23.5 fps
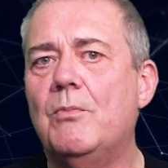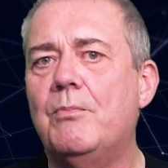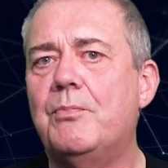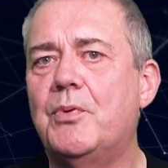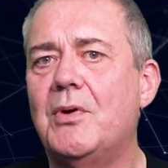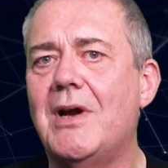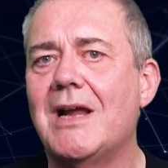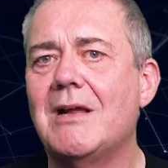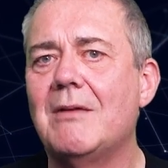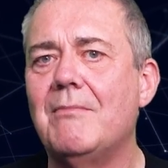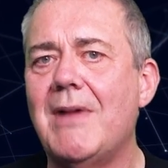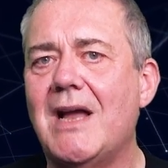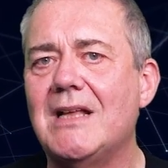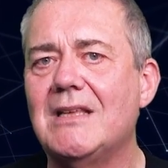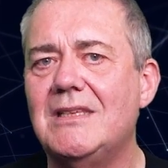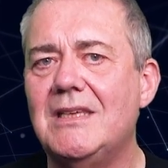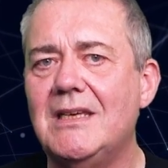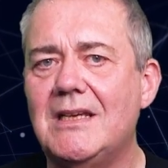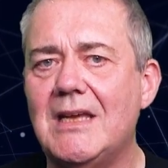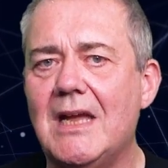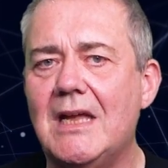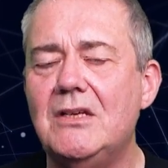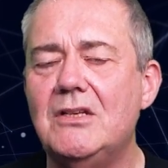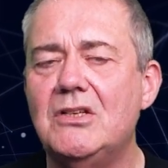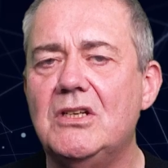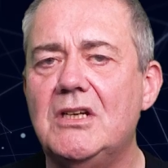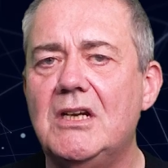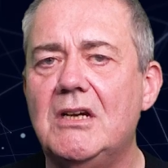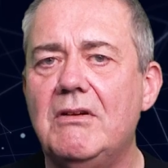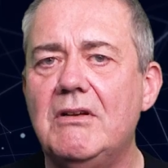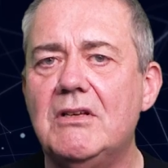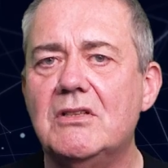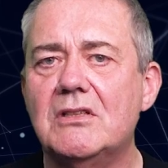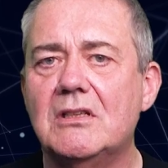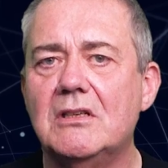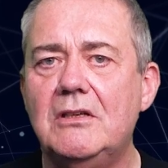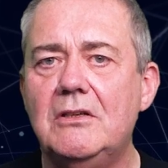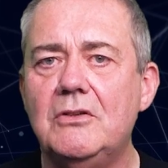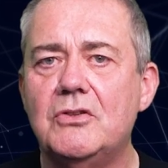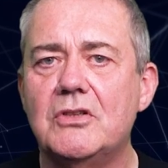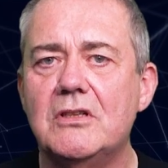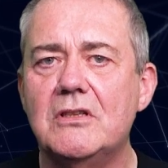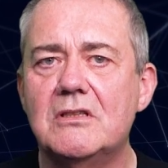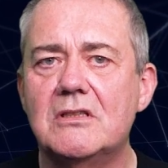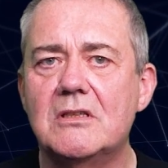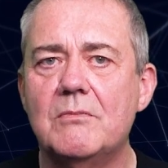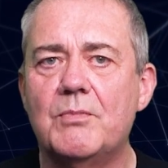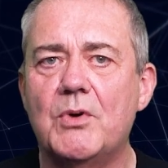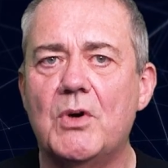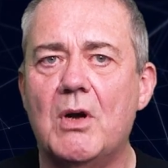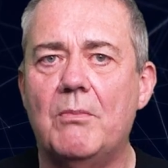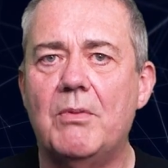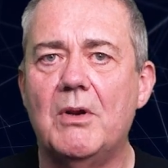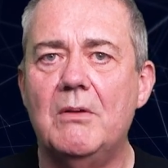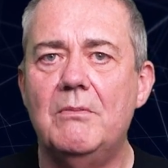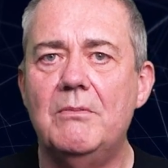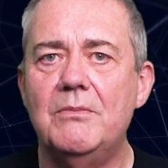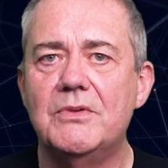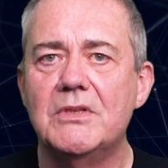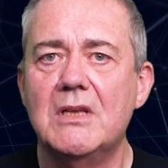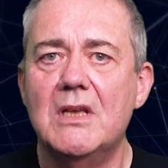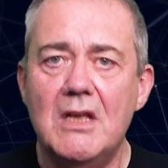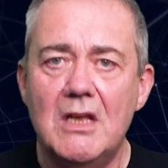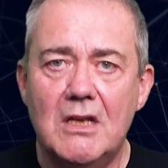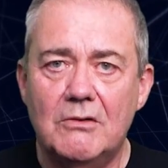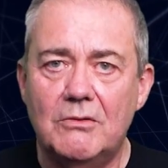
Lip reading: pragmatic engineering solutions to problems,